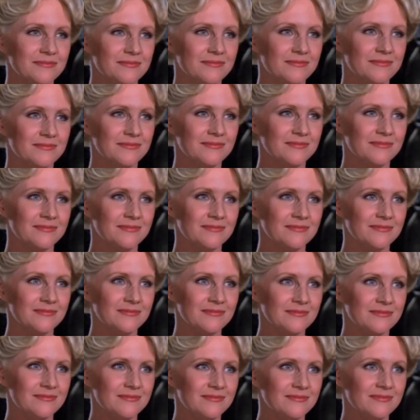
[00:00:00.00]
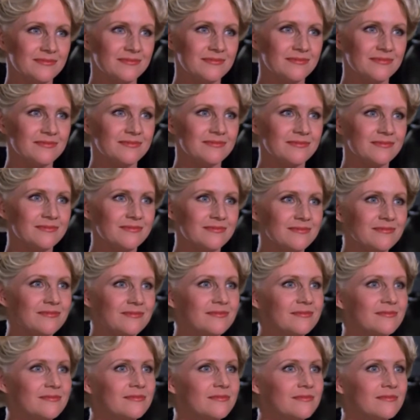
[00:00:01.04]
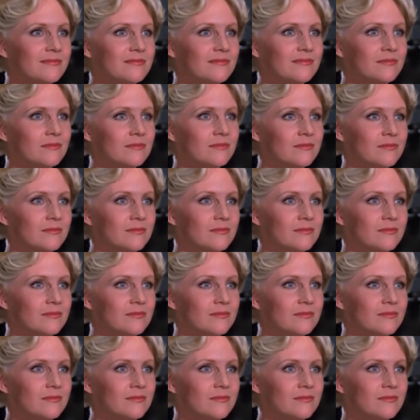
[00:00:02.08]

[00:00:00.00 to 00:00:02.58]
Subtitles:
(not speaking)